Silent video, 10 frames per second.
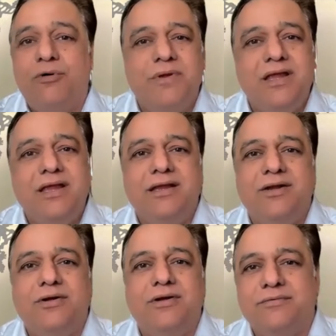me,
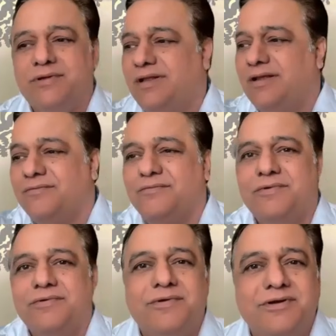it was like
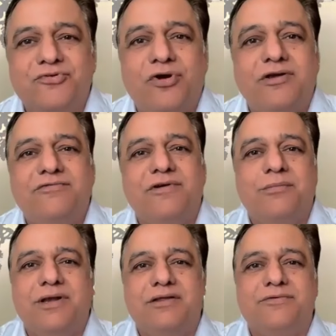we were a joint
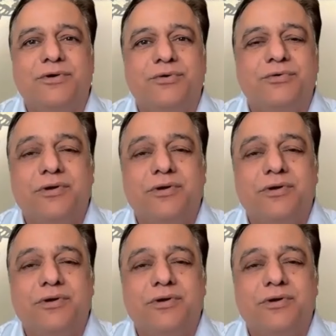family. So